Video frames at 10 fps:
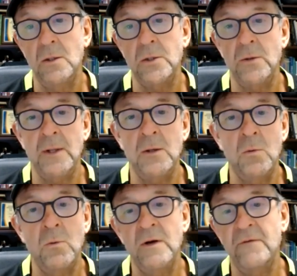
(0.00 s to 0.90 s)
So they
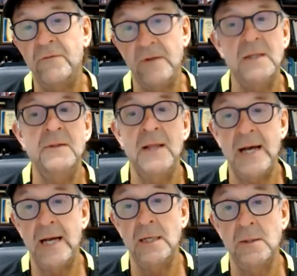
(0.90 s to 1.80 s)
don't want to feed
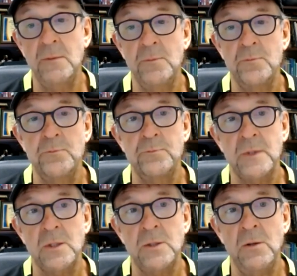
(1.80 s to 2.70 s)
that.
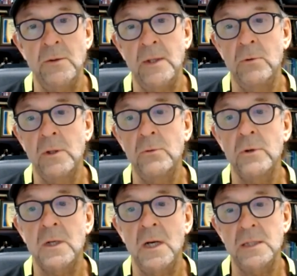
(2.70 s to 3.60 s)
So they really were
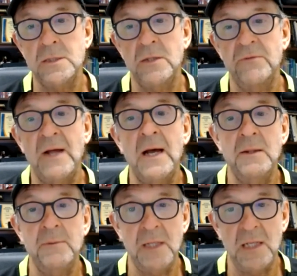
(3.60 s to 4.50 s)
conscious of how
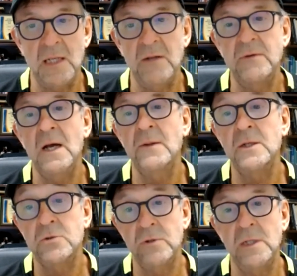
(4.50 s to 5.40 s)
they behaved, how they
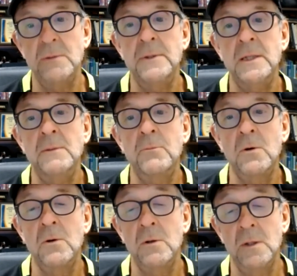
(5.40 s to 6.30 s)
treated
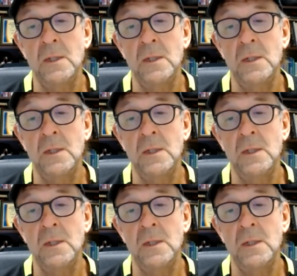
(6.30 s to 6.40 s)
people.